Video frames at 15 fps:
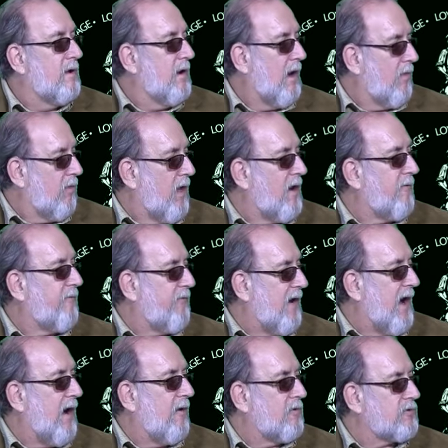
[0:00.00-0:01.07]
A lot of
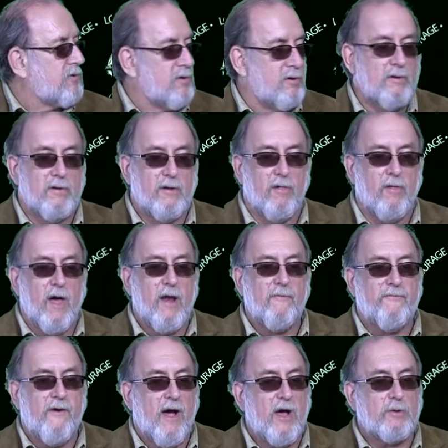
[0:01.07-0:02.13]
files. A lot of
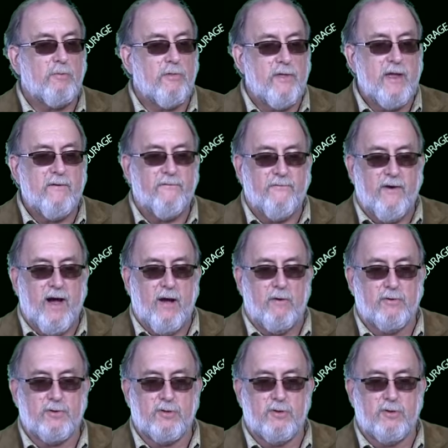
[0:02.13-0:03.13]
files within files.